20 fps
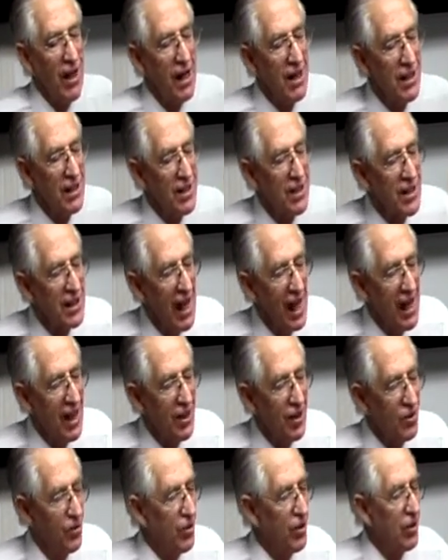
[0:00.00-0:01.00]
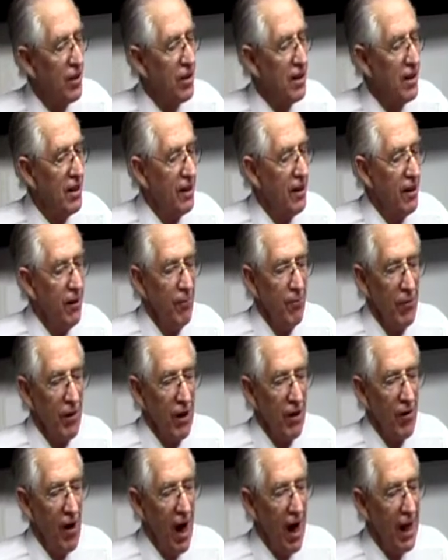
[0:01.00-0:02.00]
understand the word,
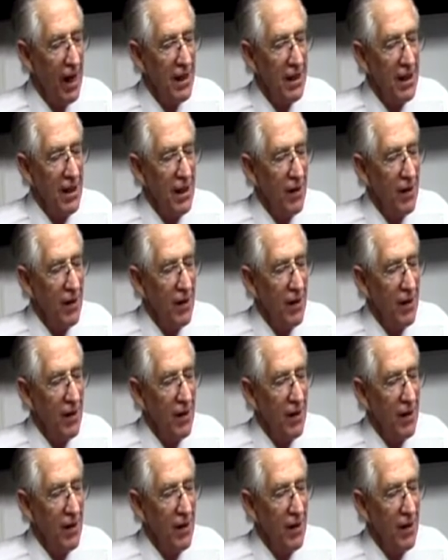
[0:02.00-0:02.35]
right?